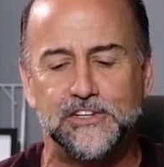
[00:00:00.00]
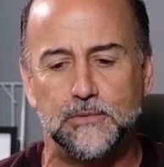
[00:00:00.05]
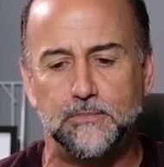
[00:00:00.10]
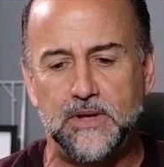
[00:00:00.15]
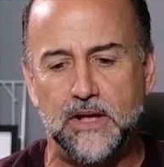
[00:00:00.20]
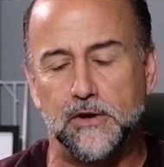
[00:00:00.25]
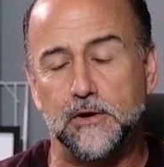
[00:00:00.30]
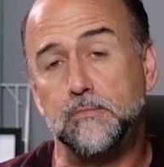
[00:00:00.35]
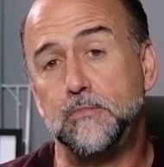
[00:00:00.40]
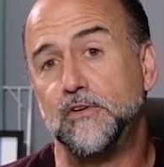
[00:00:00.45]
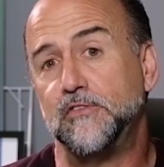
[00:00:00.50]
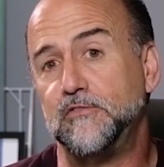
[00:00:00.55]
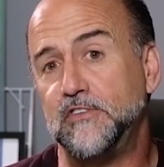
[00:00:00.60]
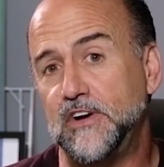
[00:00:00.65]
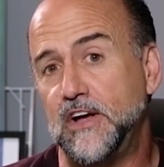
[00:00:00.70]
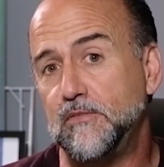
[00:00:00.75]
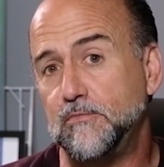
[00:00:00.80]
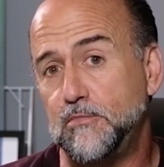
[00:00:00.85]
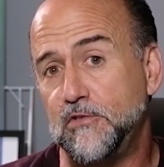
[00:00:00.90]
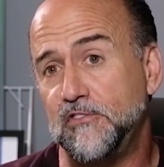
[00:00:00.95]
to be able to
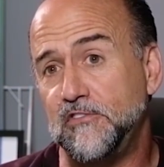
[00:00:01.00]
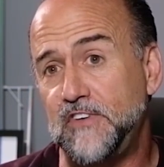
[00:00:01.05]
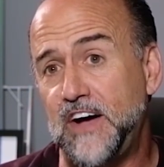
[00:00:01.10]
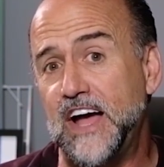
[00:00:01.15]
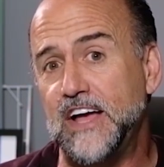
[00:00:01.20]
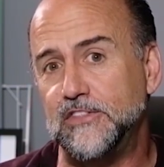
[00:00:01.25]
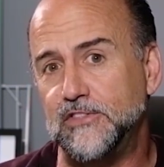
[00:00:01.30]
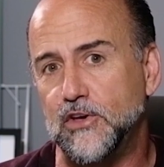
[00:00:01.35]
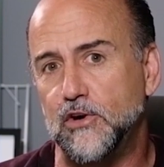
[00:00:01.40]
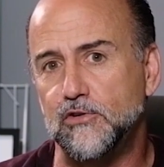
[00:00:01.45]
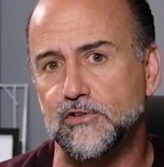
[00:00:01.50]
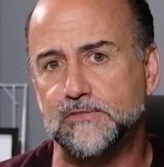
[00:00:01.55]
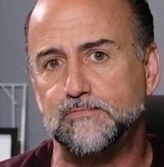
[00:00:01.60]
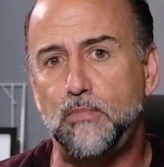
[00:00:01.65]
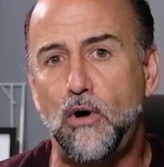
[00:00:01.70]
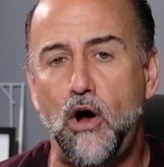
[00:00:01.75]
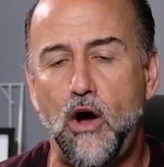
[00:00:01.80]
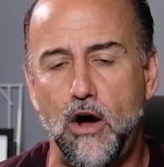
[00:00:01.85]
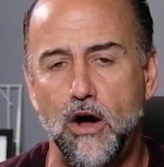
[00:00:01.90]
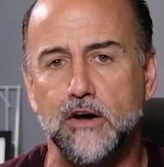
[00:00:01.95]
prov- provide
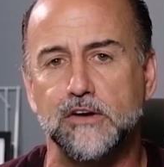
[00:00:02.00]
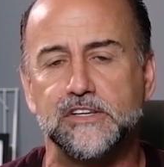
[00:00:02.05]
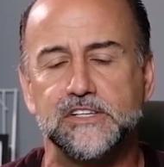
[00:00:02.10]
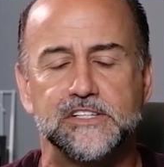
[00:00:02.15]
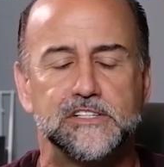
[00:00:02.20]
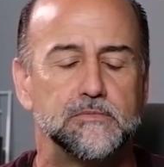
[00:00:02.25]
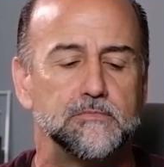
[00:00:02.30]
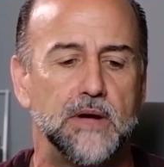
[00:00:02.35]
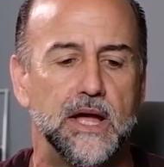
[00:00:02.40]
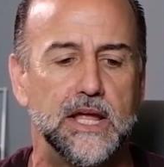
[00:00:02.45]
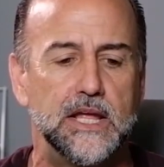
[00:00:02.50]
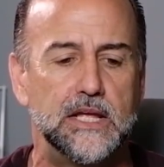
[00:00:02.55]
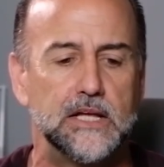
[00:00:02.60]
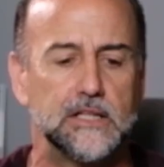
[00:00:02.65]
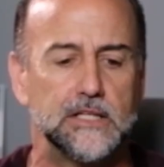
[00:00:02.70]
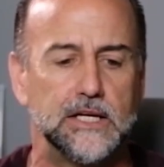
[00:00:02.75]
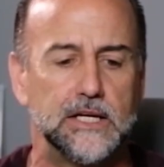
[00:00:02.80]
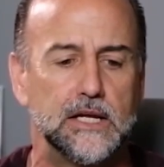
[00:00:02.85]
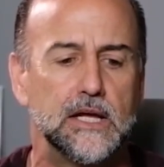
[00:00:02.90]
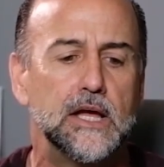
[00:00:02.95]
those parts to my
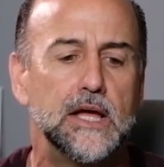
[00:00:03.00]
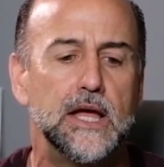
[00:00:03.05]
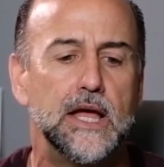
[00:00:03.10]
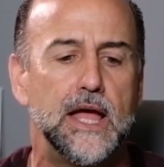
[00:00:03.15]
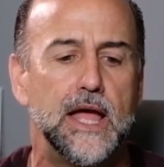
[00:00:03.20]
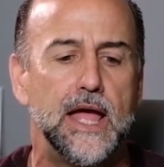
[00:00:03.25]
healing.